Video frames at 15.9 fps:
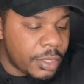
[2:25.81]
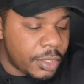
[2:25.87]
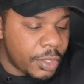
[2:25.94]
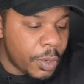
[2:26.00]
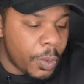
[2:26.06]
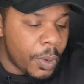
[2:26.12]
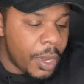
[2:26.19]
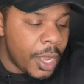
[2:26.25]

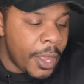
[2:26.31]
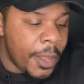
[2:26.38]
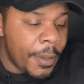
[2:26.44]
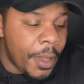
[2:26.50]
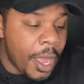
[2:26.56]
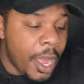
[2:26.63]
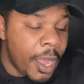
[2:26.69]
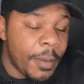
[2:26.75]
So
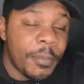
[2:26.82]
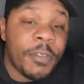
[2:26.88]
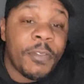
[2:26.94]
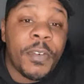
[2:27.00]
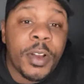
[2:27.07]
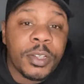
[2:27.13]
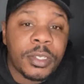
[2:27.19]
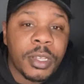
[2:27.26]

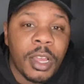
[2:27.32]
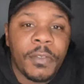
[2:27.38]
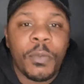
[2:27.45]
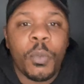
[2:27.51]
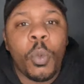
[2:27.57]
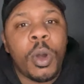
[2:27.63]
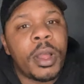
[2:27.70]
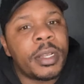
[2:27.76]
first off,
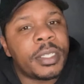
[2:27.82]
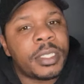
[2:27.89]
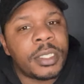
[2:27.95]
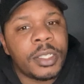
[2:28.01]
once,